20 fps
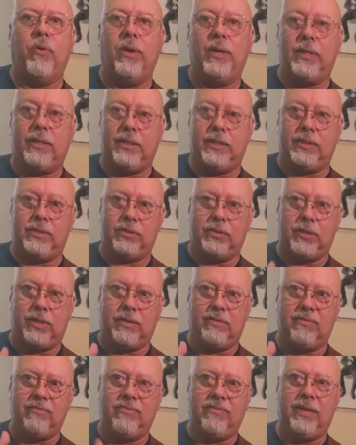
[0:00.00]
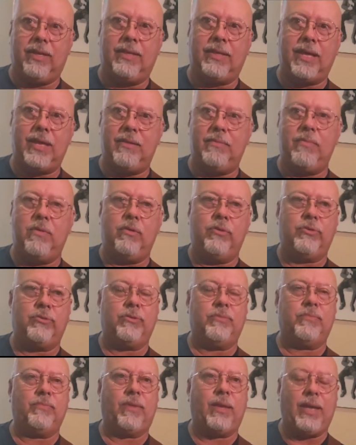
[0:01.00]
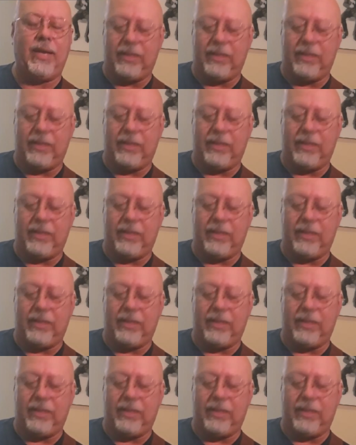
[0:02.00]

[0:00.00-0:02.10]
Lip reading: point is to convey that emotion.